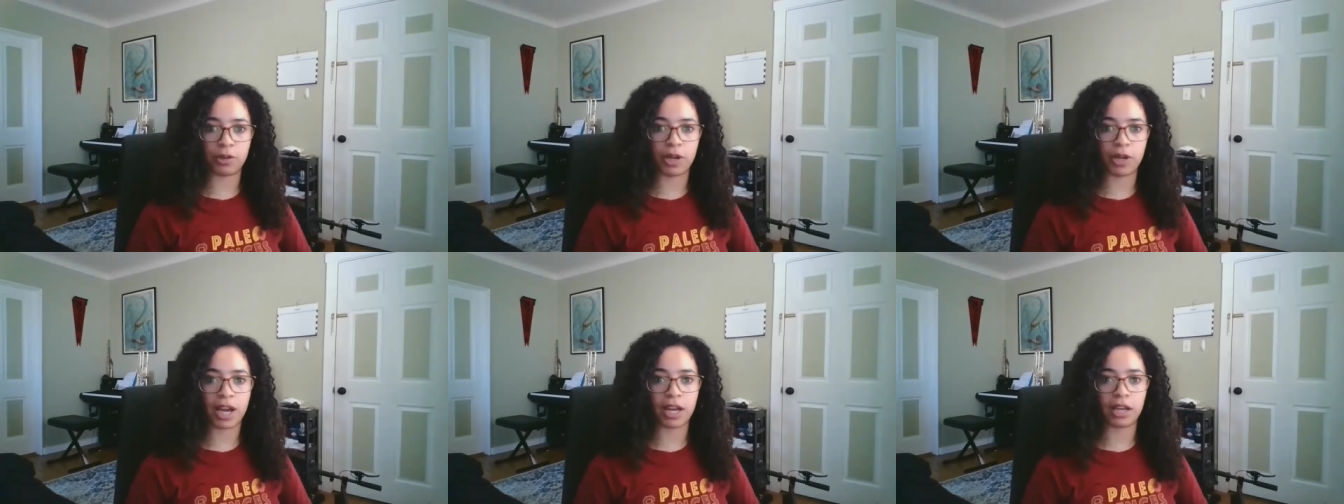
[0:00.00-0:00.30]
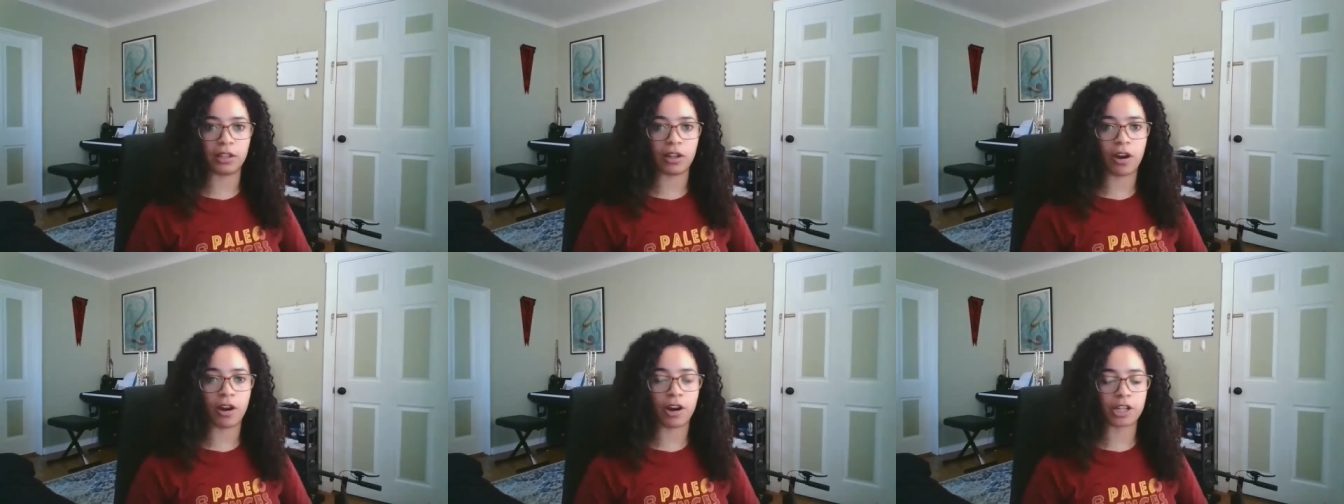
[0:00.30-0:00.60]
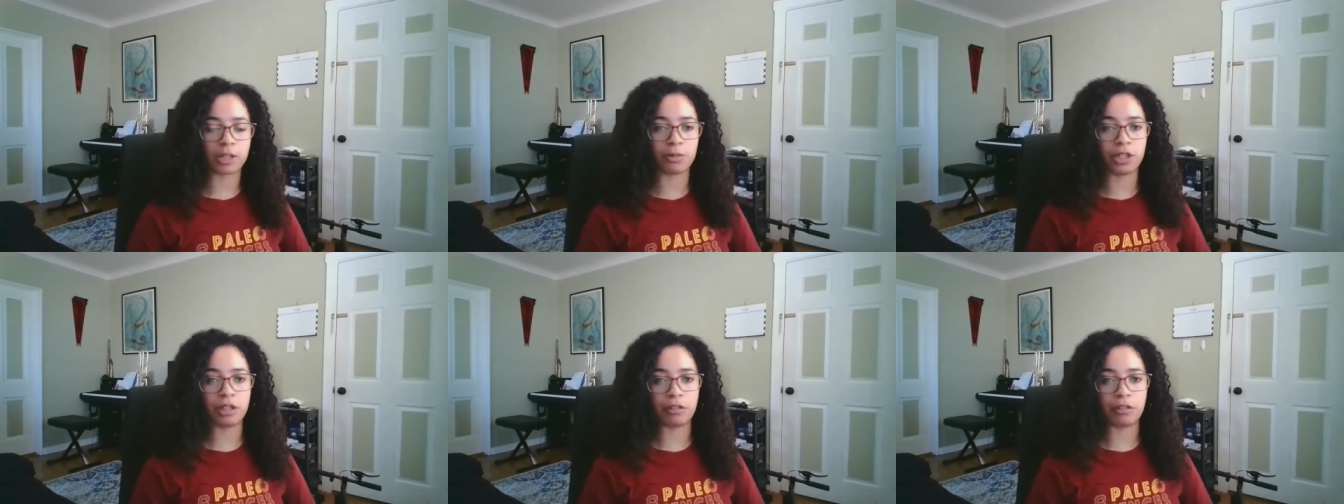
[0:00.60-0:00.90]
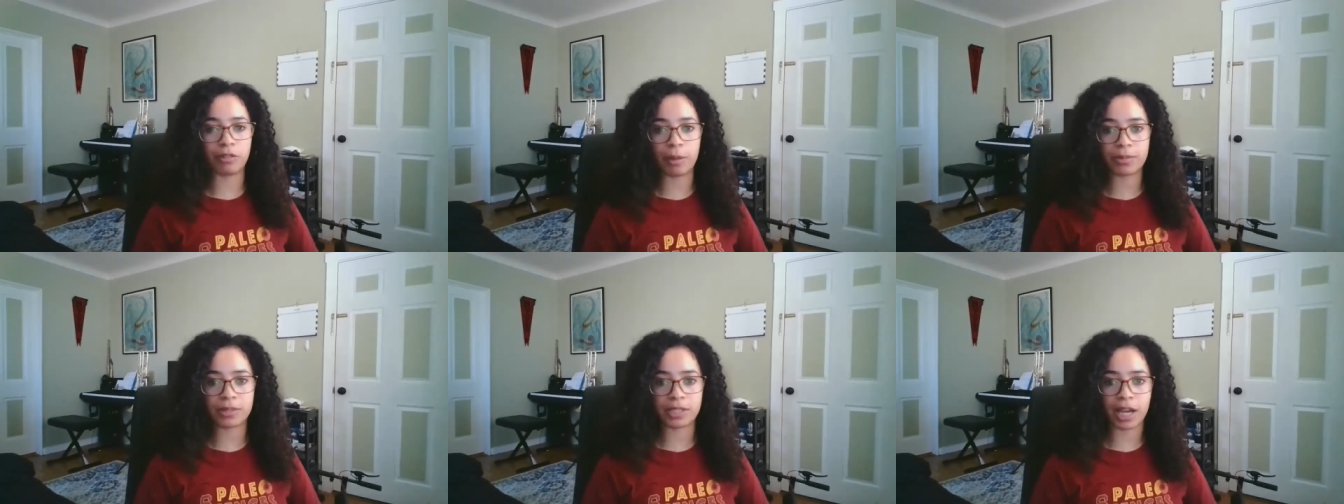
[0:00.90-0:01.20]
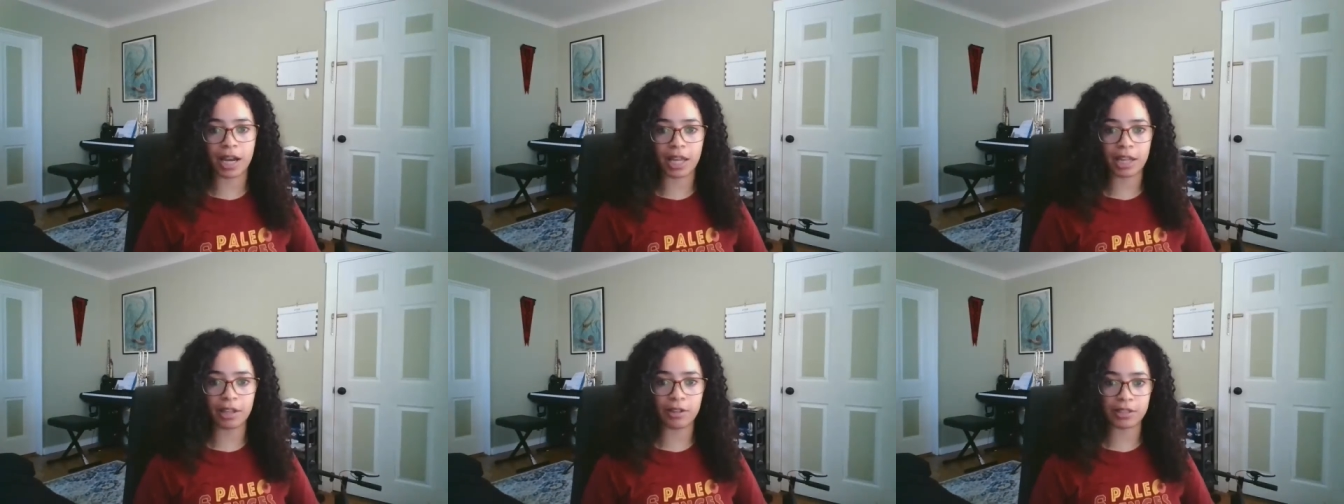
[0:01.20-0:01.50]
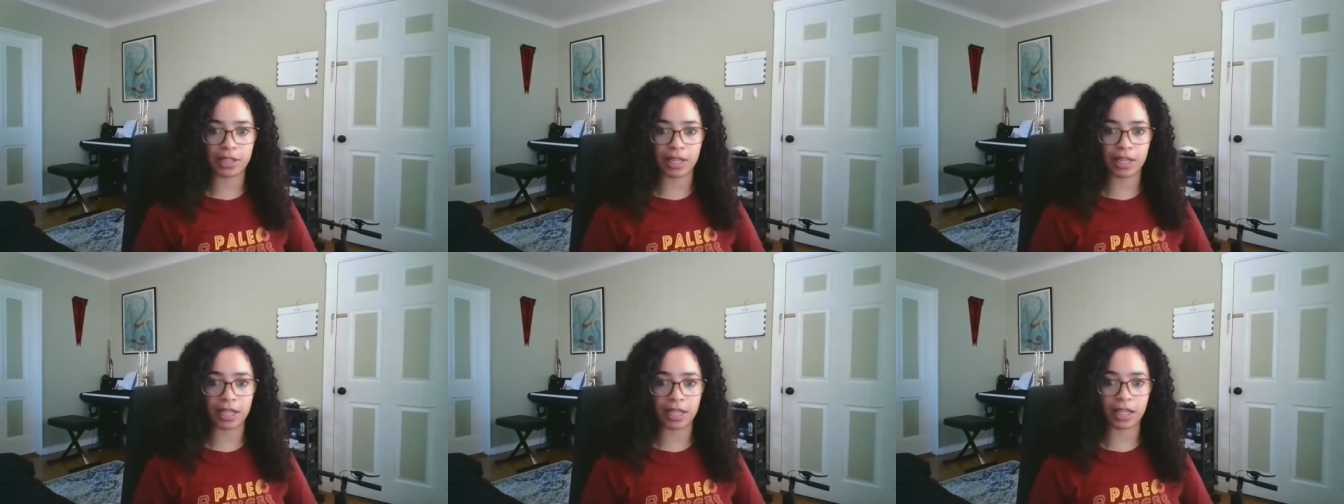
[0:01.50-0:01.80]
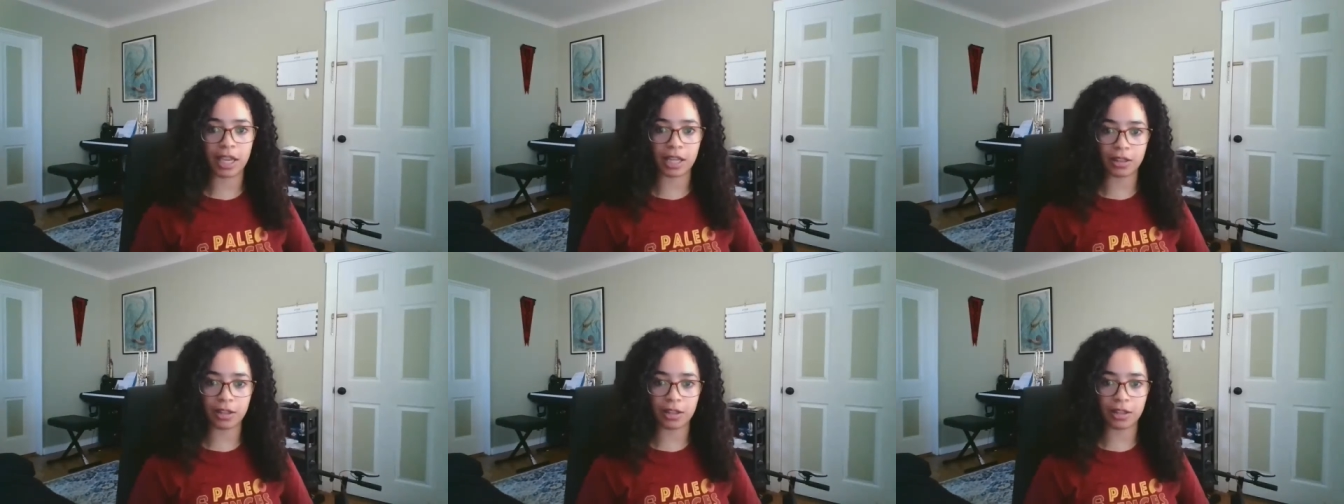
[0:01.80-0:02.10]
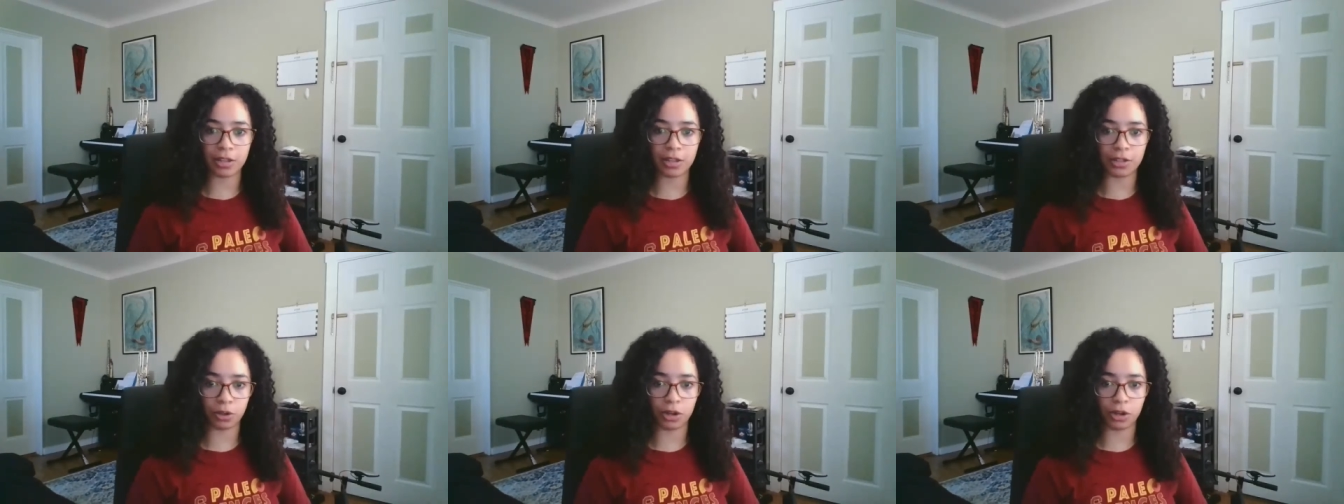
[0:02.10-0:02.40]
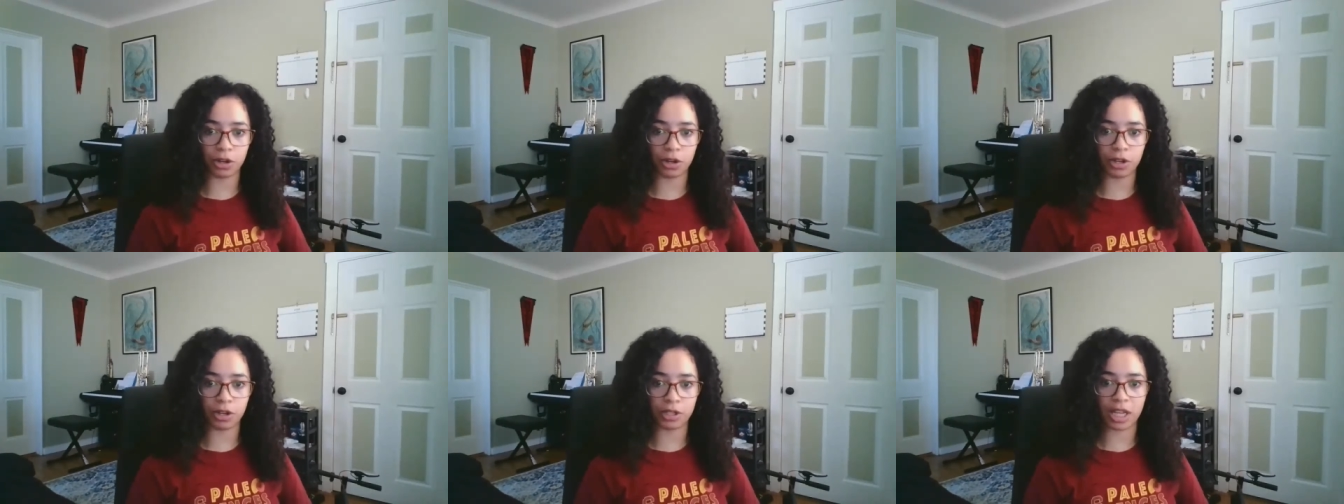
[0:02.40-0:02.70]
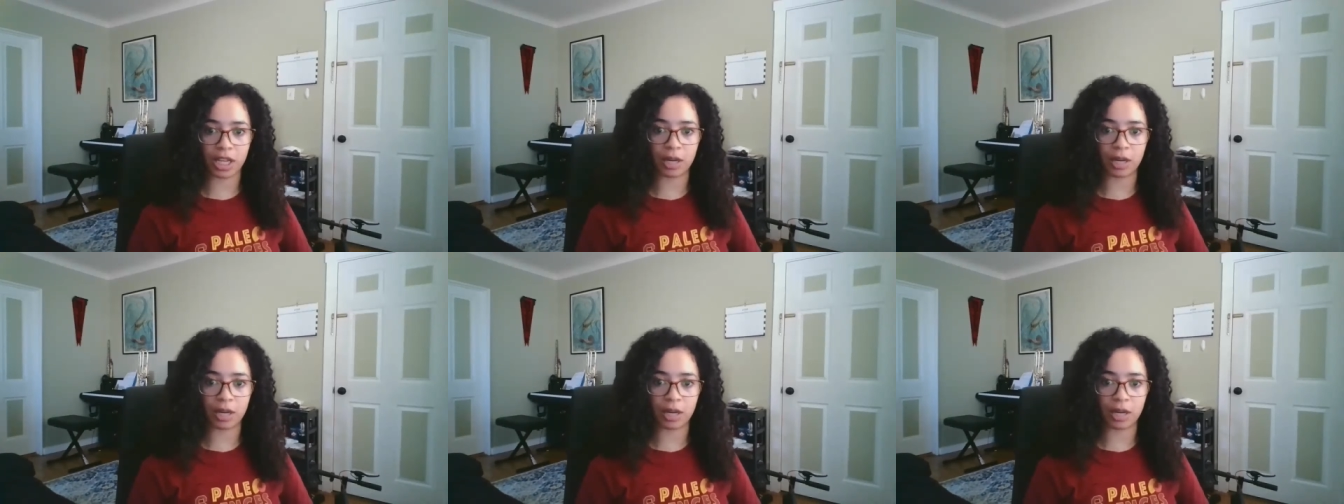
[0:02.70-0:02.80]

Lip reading: you had large marine reptiles like ichthyosaurs